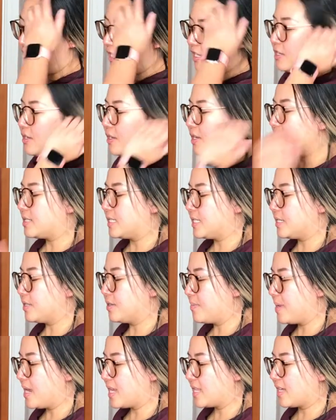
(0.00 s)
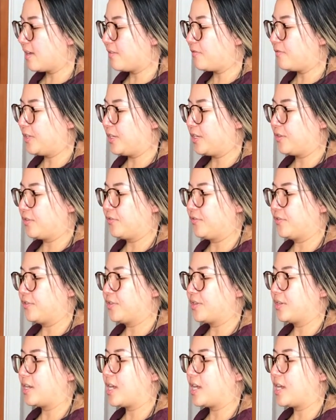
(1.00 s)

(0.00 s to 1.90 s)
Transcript: you can still make that figure 4.